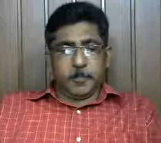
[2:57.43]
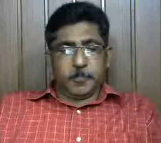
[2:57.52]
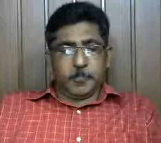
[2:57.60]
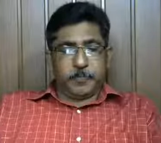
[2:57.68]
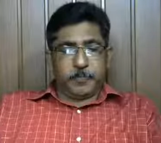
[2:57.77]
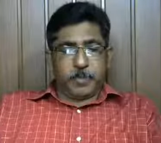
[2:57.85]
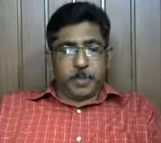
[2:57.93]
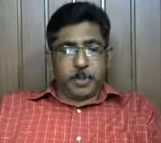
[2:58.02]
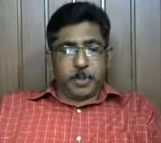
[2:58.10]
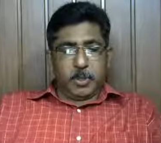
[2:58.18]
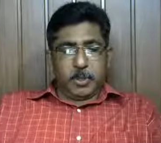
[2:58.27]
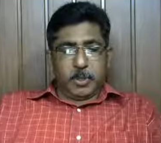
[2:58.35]

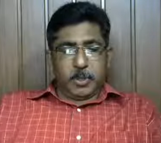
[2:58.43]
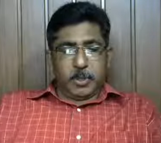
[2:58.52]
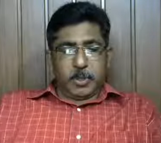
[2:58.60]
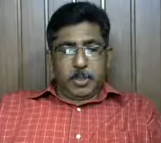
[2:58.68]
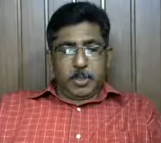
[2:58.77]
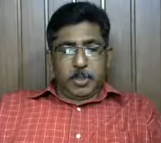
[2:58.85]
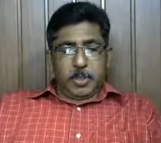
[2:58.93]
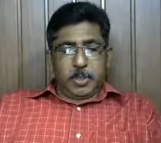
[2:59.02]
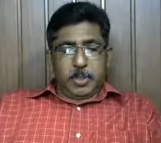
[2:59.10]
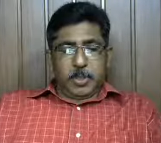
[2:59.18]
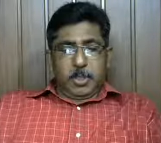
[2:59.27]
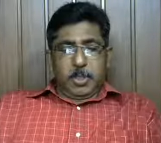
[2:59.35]

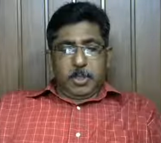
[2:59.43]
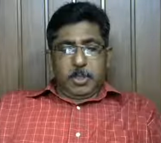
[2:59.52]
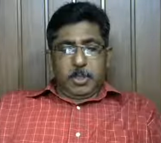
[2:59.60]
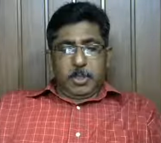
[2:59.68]
Nobody speaks.